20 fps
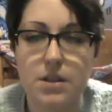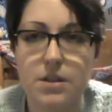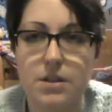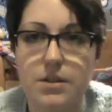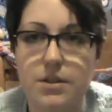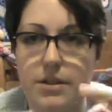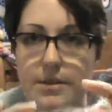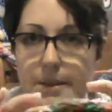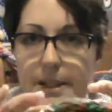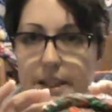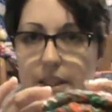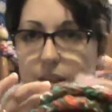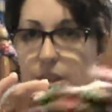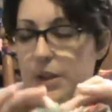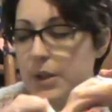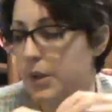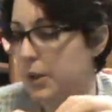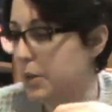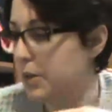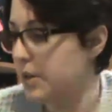So I made
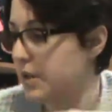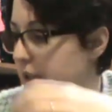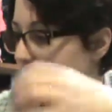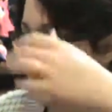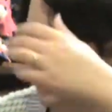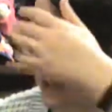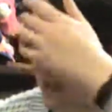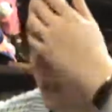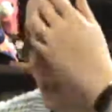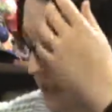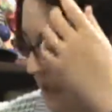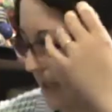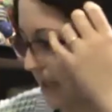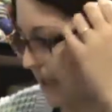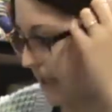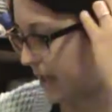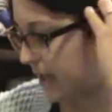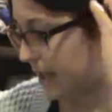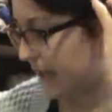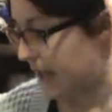those.
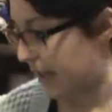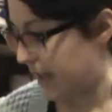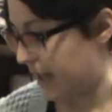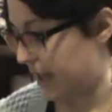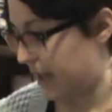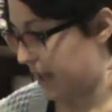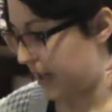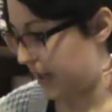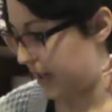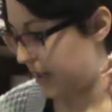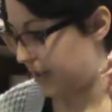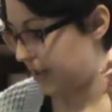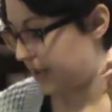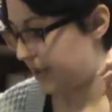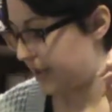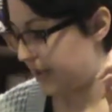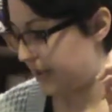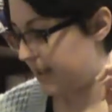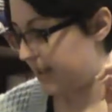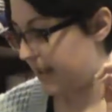And then I
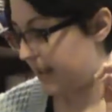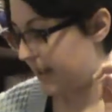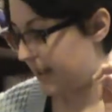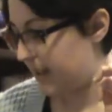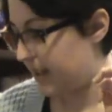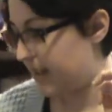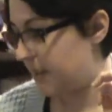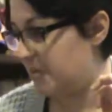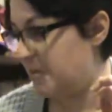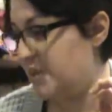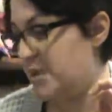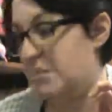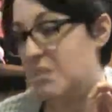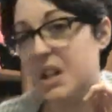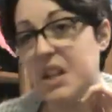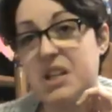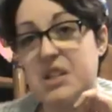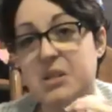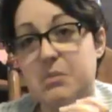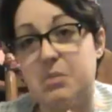just decided to
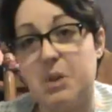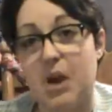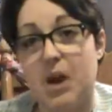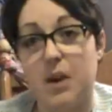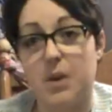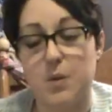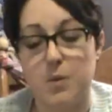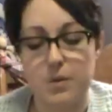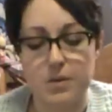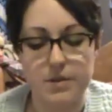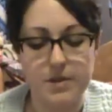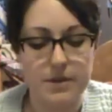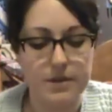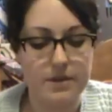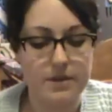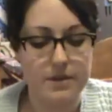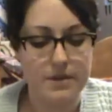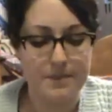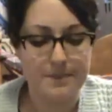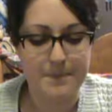make some pot
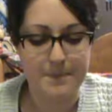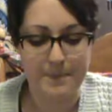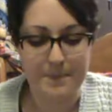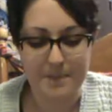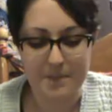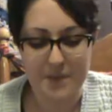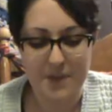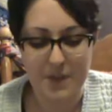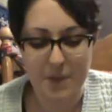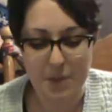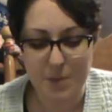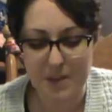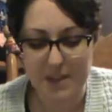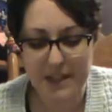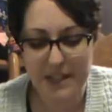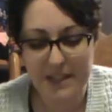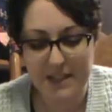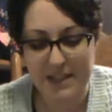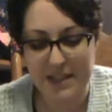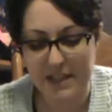holders. So
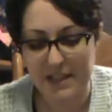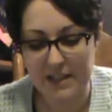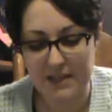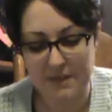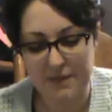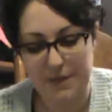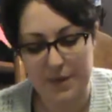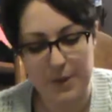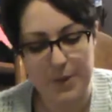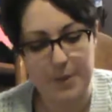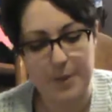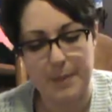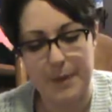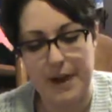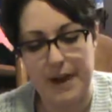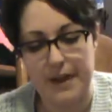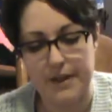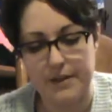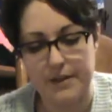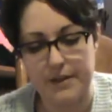these, I didn't follow a
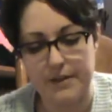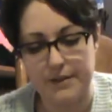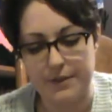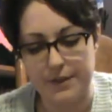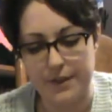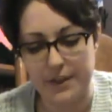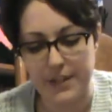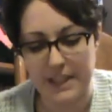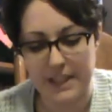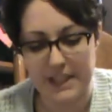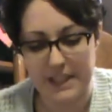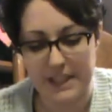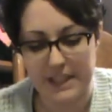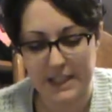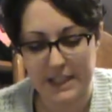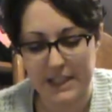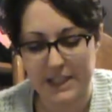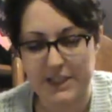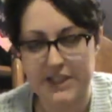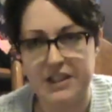pattern for any of
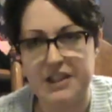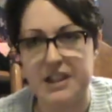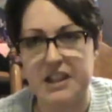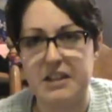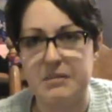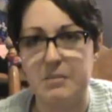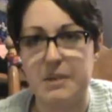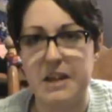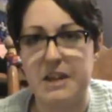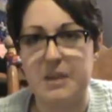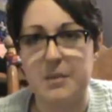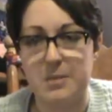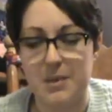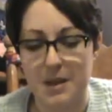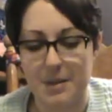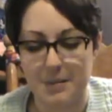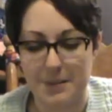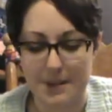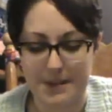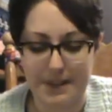these. I just kind of made them
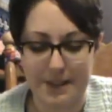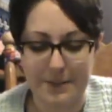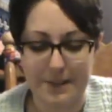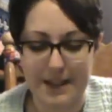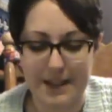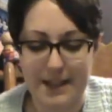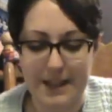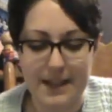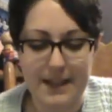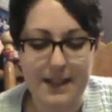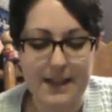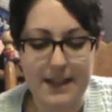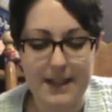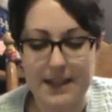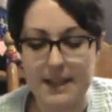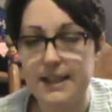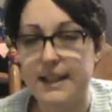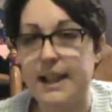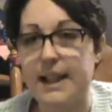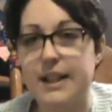up as I went.
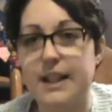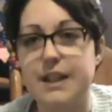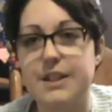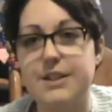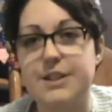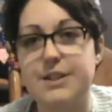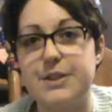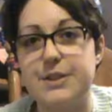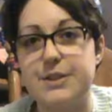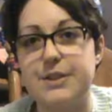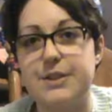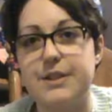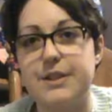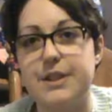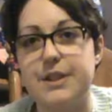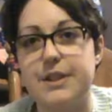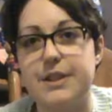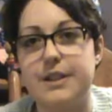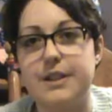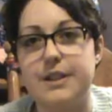And again, I just used
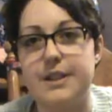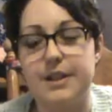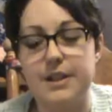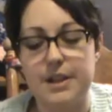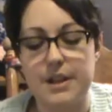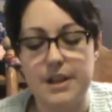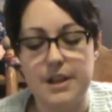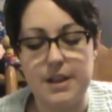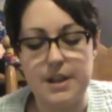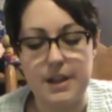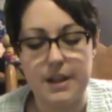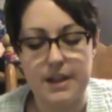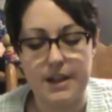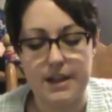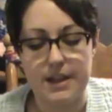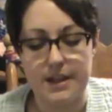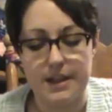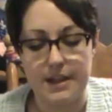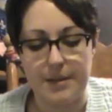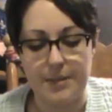the
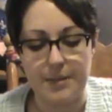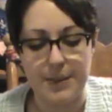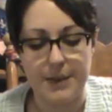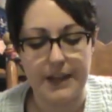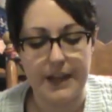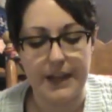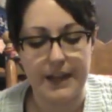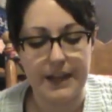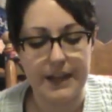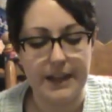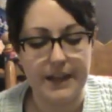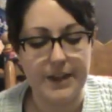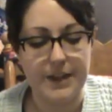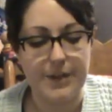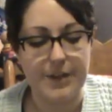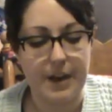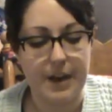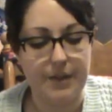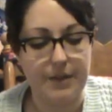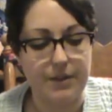Bernat
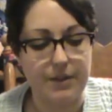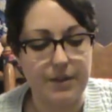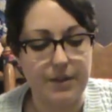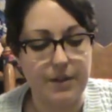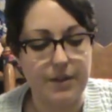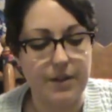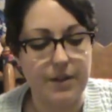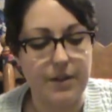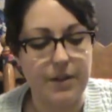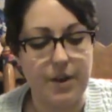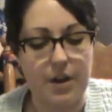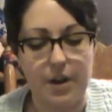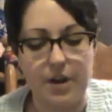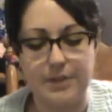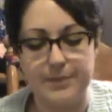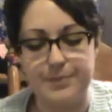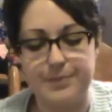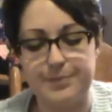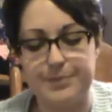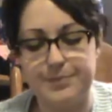Handicrafter
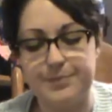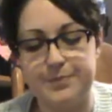cotton.